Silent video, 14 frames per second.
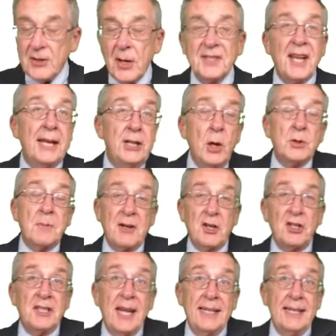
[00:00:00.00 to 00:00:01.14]
so I say no
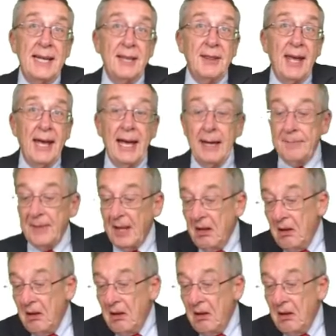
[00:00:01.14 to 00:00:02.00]
special technique there.